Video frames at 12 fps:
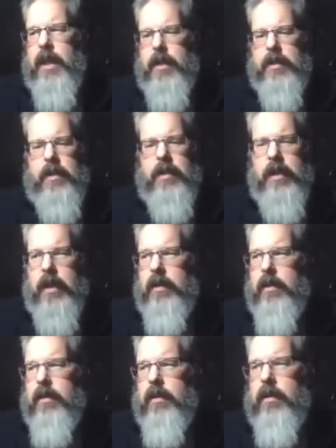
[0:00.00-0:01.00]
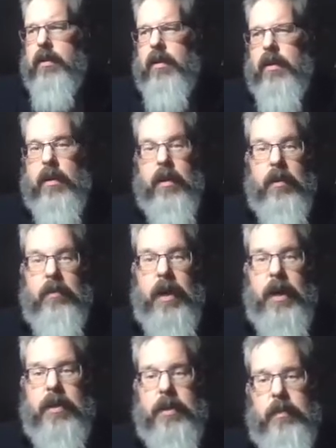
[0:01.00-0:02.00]
actually
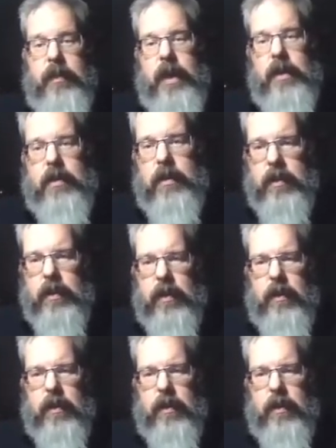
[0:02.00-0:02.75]
find some events.